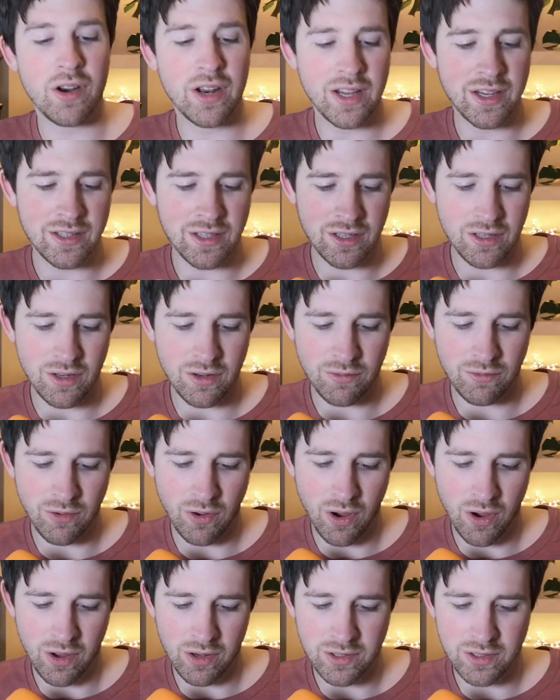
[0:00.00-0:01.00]
on it,
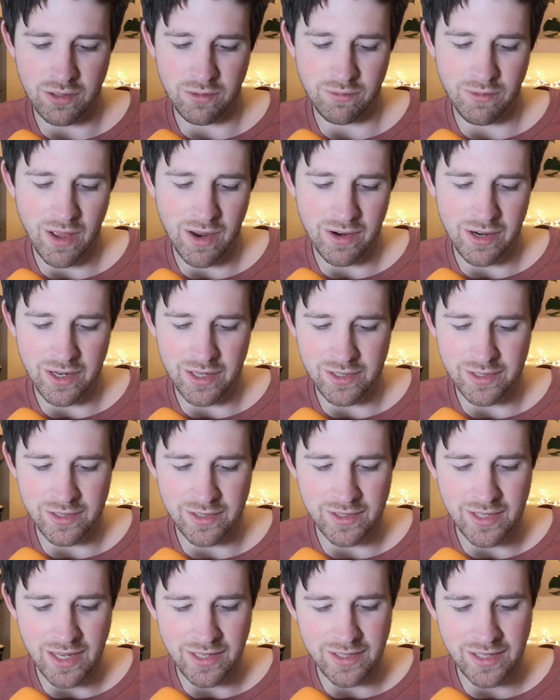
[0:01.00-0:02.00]
you've got
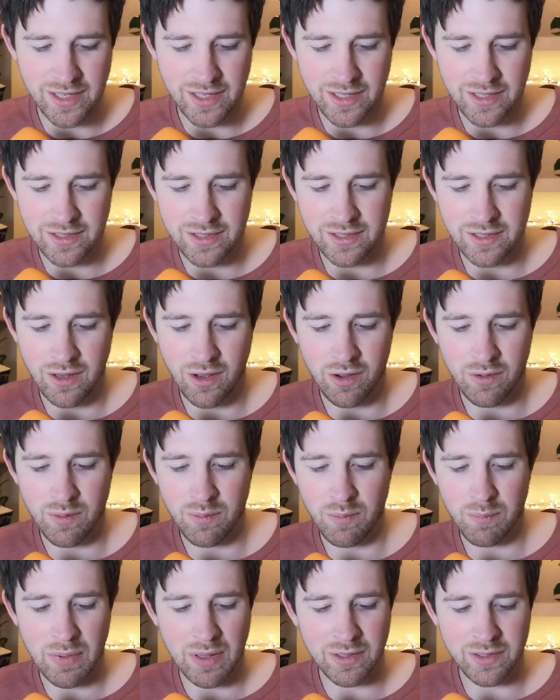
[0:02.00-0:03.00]
various settings
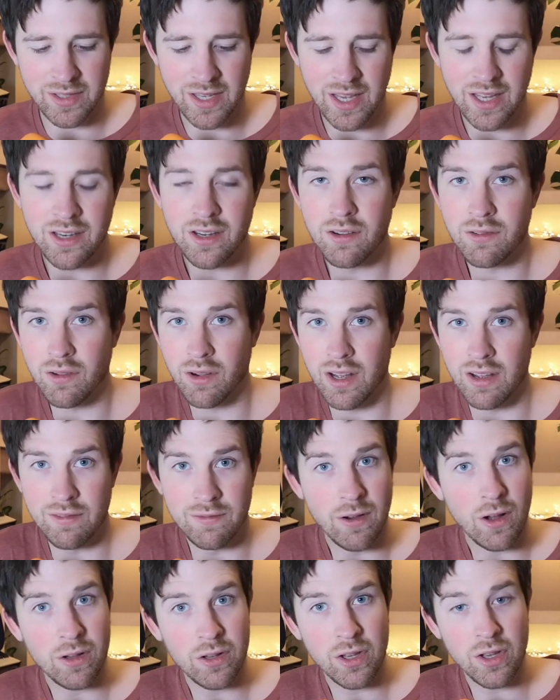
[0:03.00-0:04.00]
built in. You've
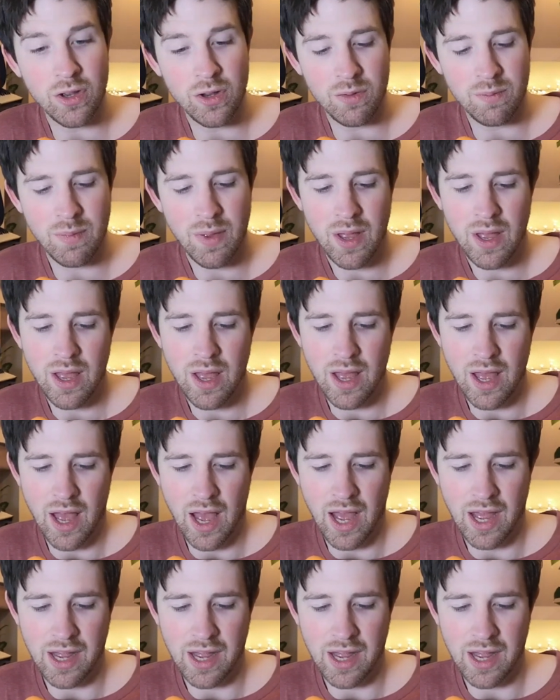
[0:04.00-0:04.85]
got a volume,